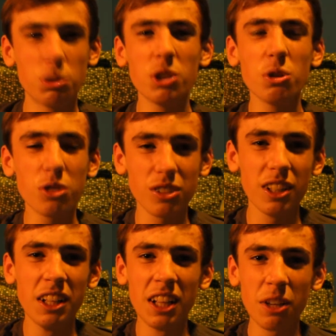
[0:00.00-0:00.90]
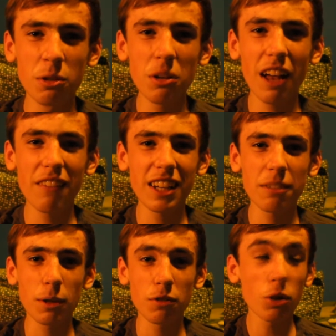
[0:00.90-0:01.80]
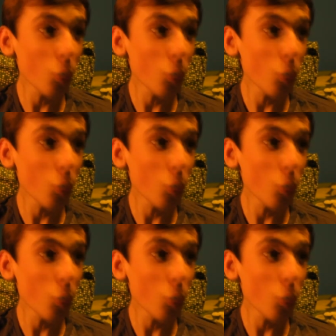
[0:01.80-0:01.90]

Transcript: We all have a little bit of